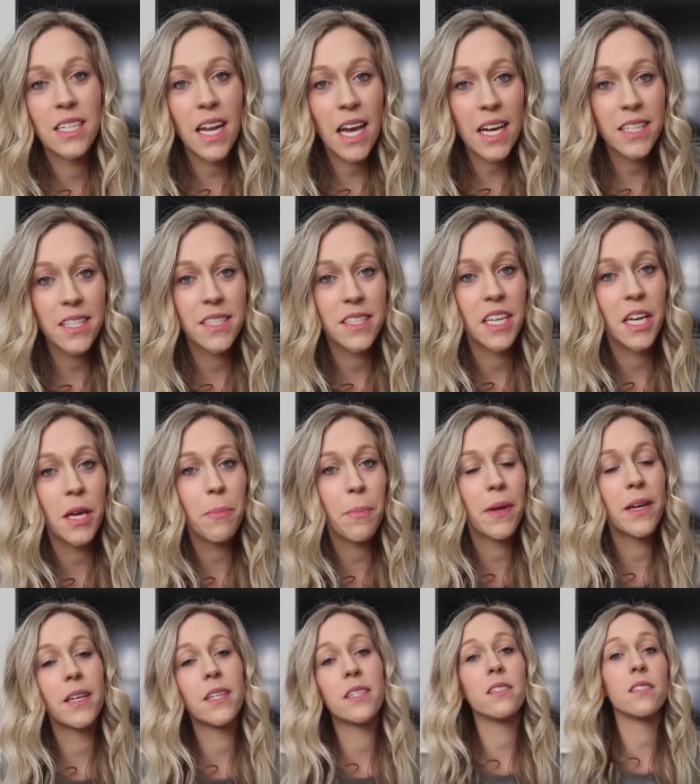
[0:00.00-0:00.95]
Next tip
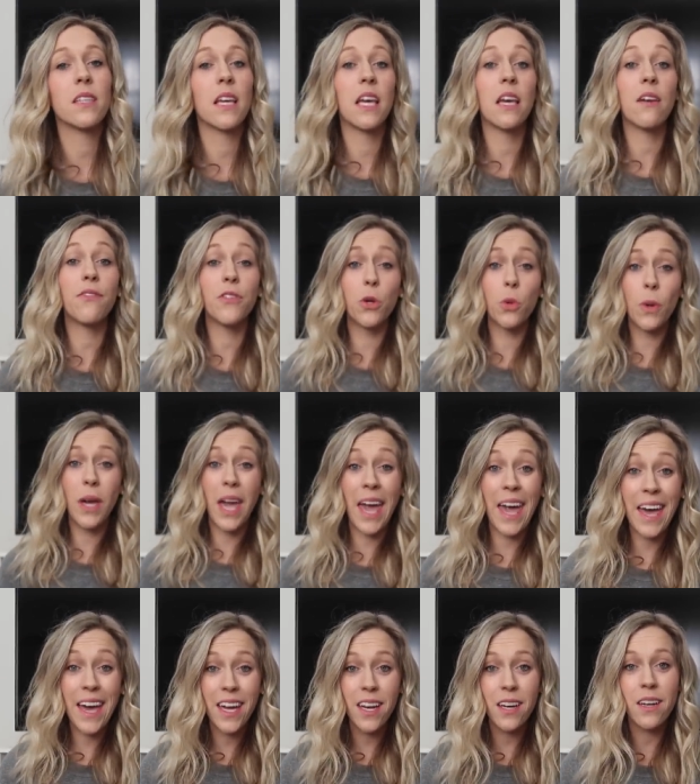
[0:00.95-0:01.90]
is if you
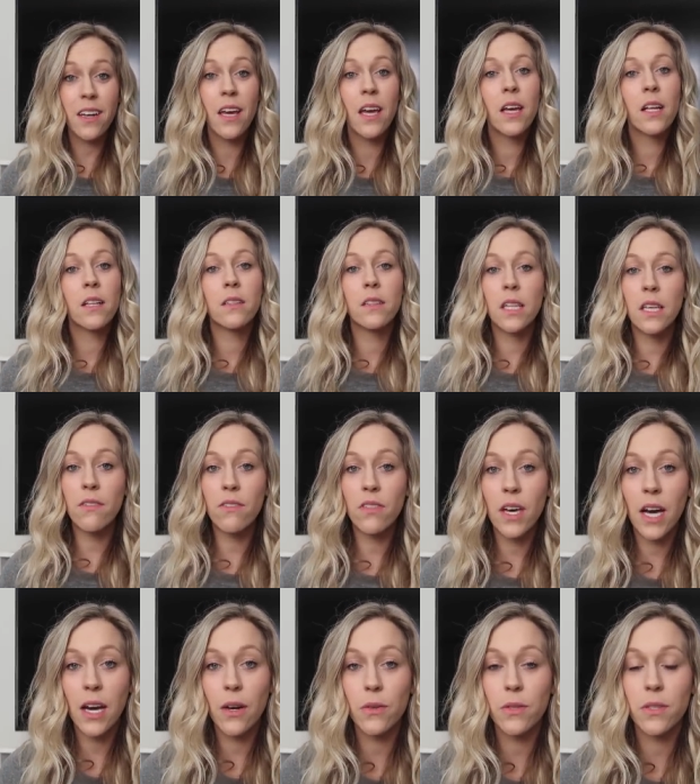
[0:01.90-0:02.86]
can, leave
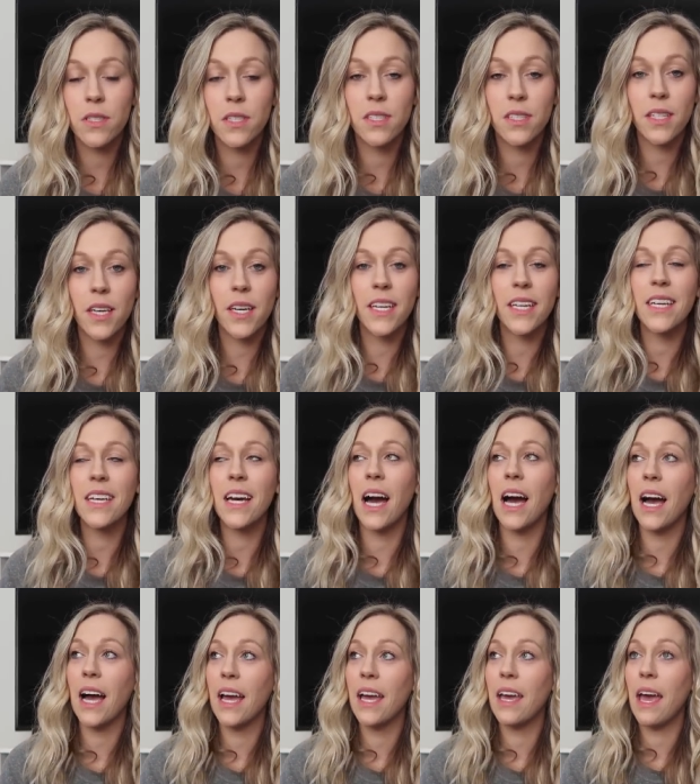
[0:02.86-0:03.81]
the house to study.
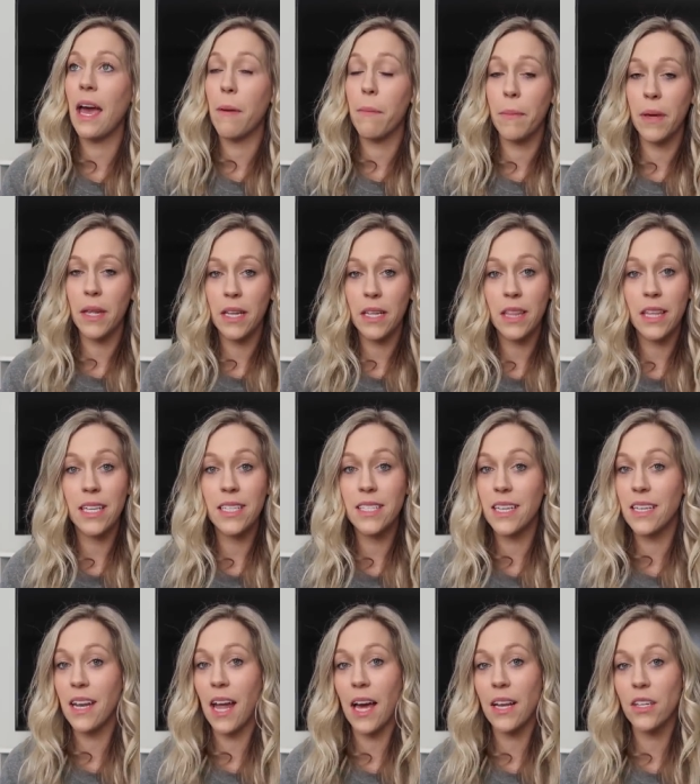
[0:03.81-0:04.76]
I admittedly
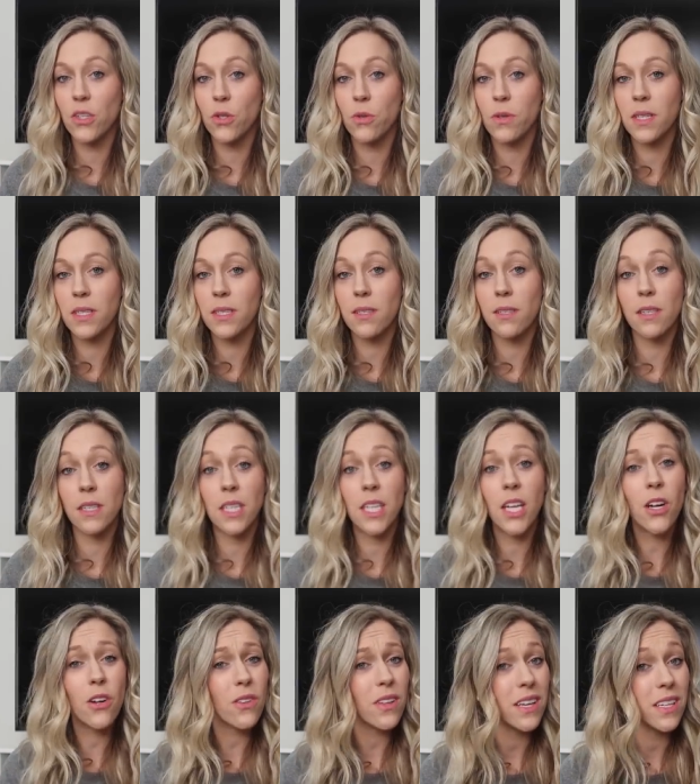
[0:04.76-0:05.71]
did not do this
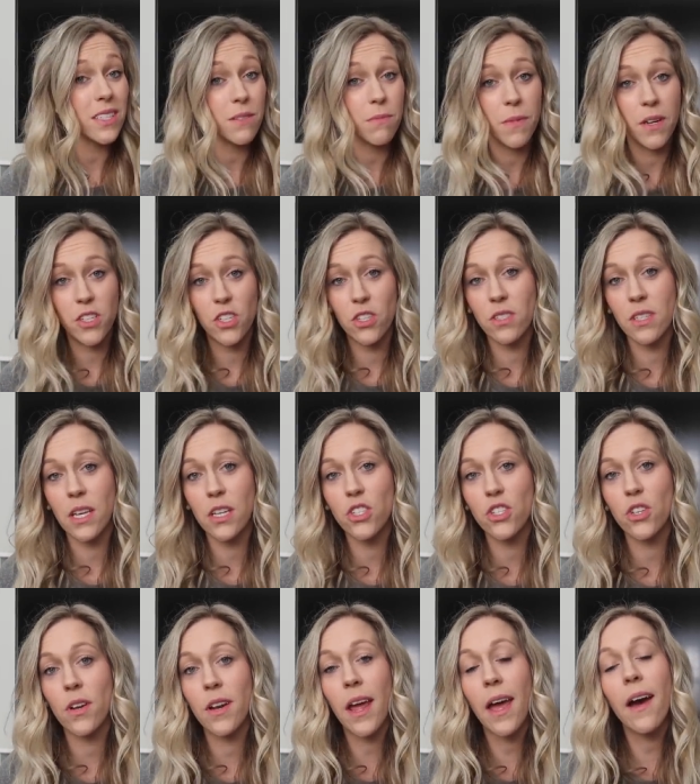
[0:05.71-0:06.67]
nearly as much as I
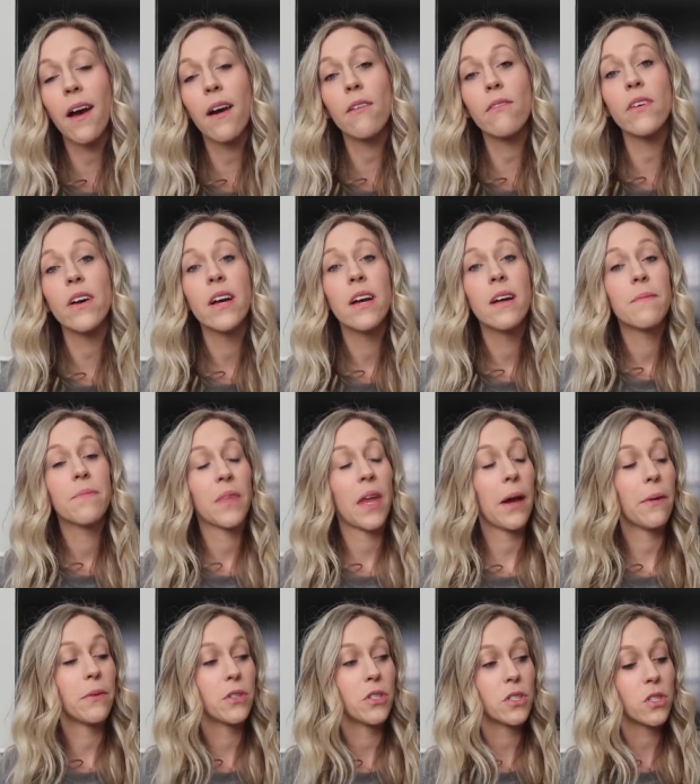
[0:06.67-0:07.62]
should have.
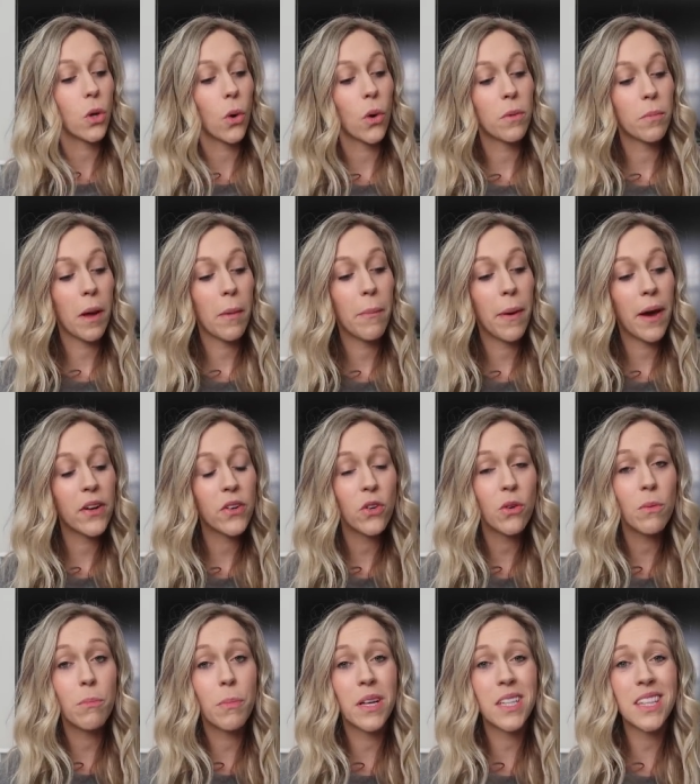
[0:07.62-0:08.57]
I would just go in my
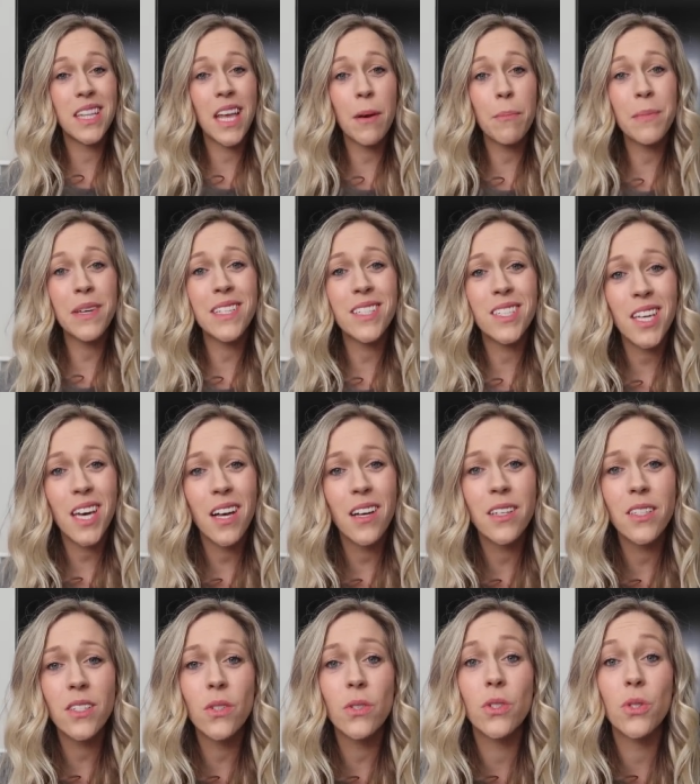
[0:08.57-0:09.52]
bedroom, but let me tell
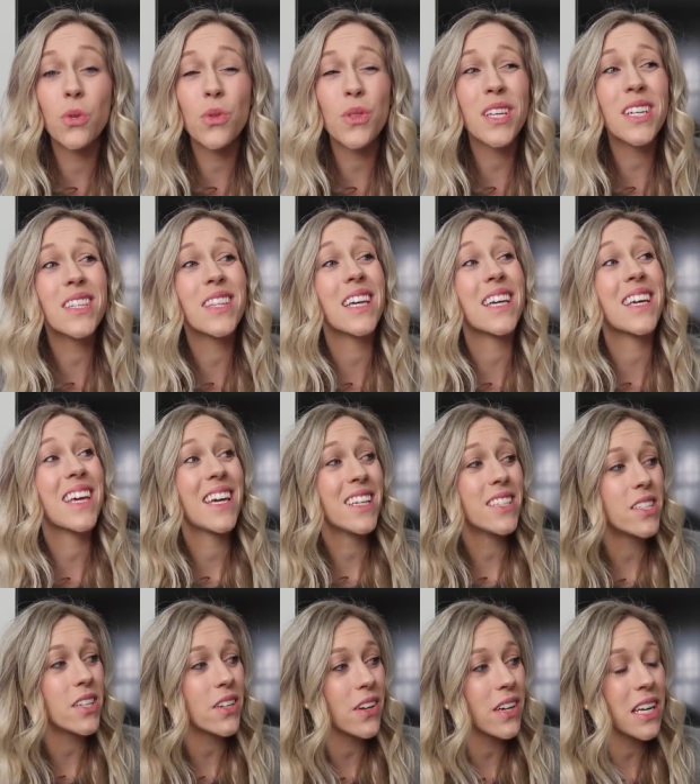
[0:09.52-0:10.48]
you, you think the
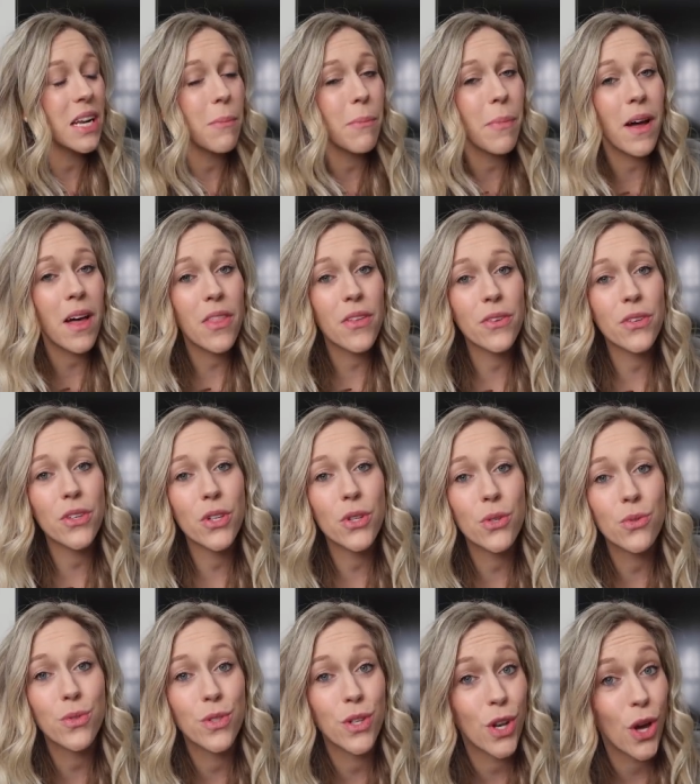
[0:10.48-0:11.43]
kids are gonna bother
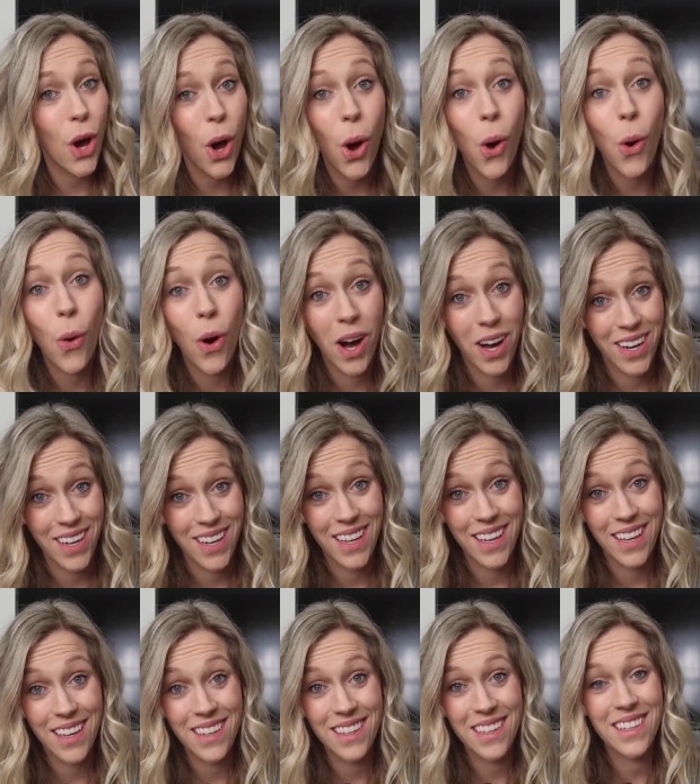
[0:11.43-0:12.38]
you? No,
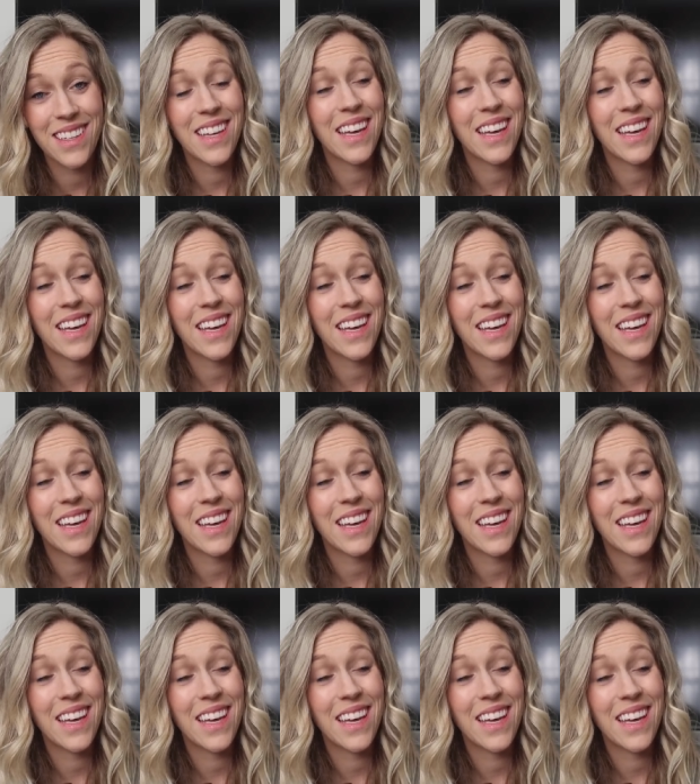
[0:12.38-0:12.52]
honey.